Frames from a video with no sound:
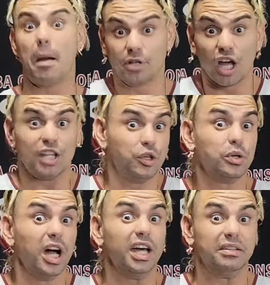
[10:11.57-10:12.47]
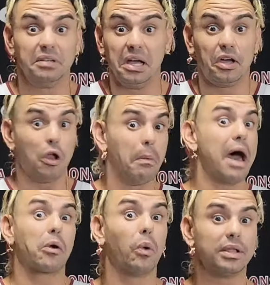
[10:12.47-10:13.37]
I'm gonna do good, no
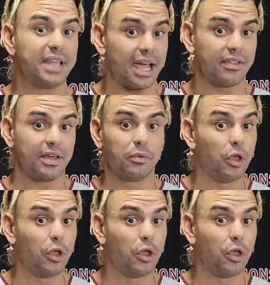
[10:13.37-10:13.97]
matter what day of the,